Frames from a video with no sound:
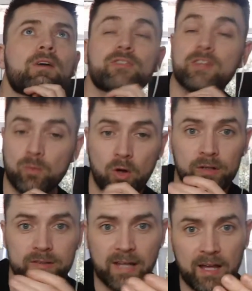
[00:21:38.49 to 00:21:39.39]
I've seen
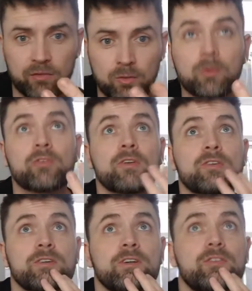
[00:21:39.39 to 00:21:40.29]
worse starts from us
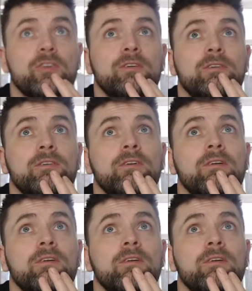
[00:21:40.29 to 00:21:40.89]
this season.